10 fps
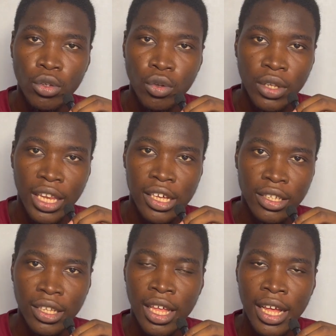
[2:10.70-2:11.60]
on those
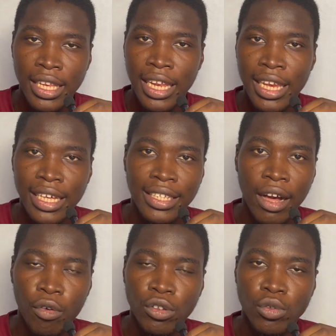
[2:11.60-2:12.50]
links, the links
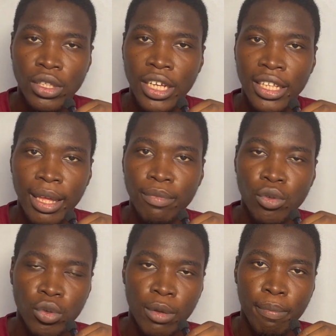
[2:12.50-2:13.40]
are going to take them
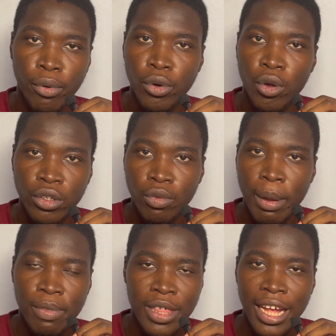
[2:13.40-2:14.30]
to the product's
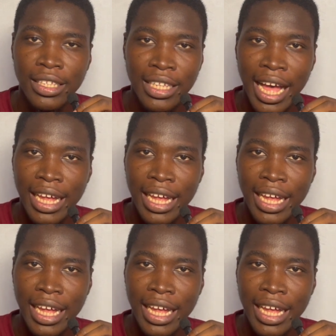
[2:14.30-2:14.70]
website,